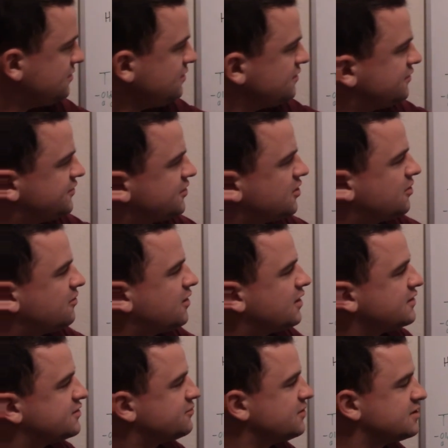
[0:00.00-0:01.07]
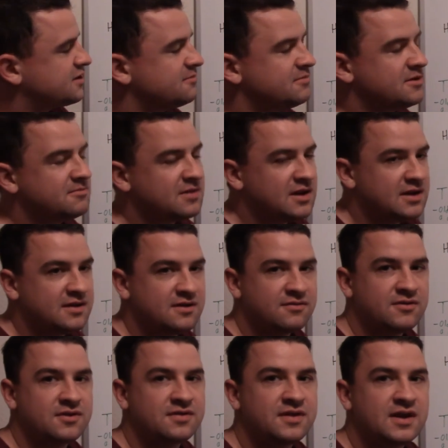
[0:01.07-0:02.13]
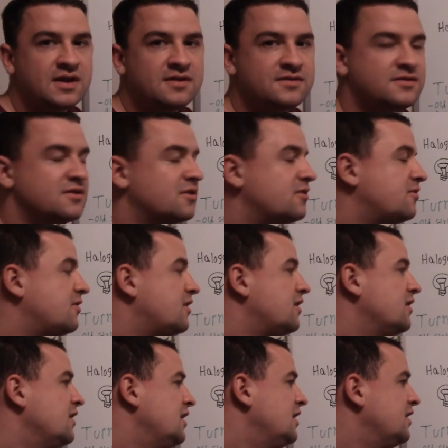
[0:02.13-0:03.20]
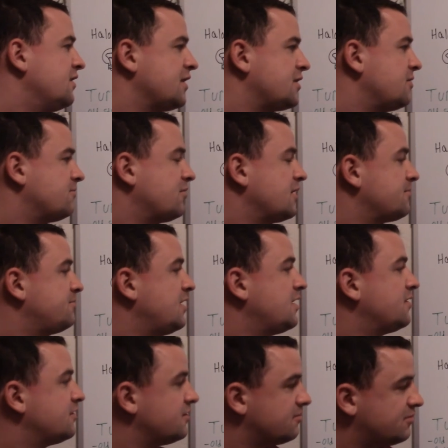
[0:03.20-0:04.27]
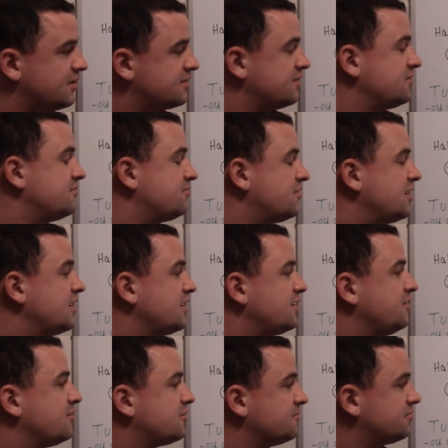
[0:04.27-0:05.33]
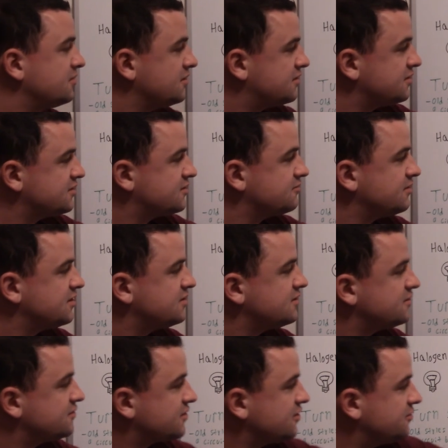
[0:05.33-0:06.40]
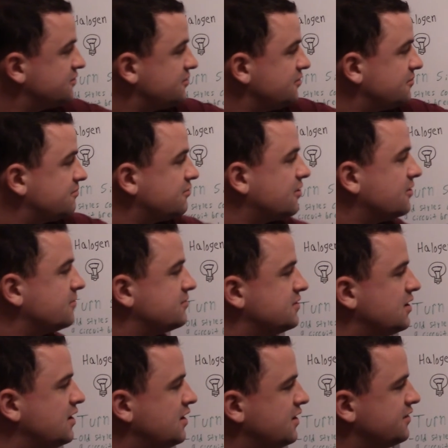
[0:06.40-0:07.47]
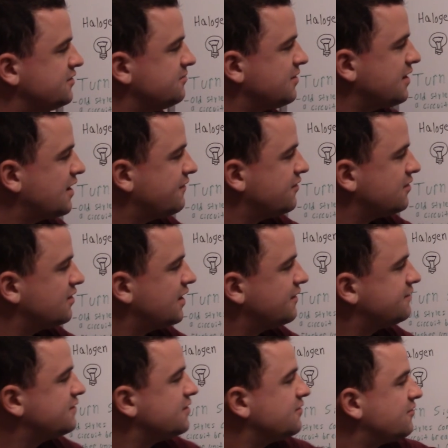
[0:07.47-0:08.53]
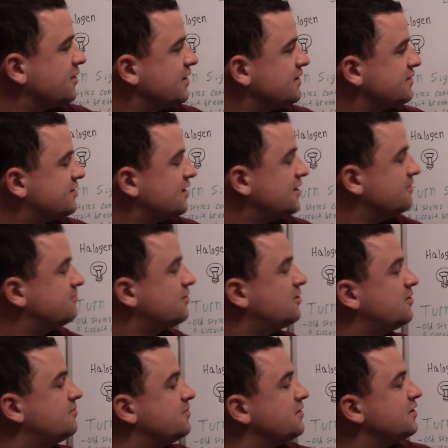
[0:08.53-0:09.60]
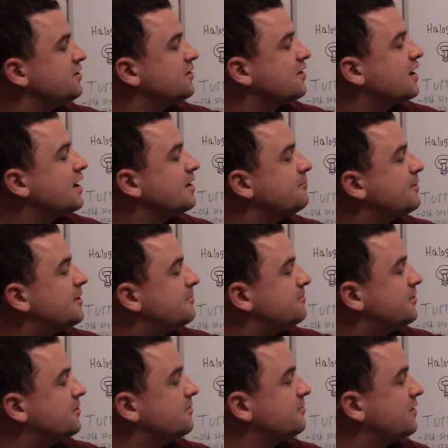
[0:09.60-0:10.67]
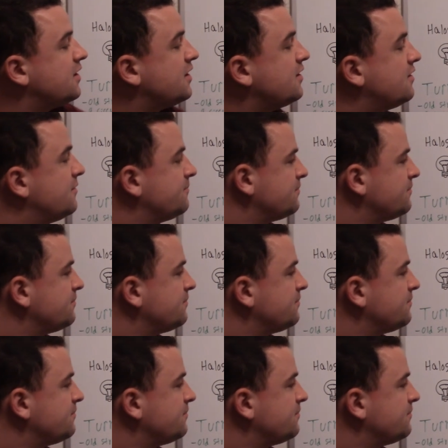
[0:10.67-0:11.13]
So a switch can be many different things. So like your brake pedal, you press on the brake, you complete the switch, and it'll go to the bulbs. So you may have your left and right side bulb, and then your high mount bulb there.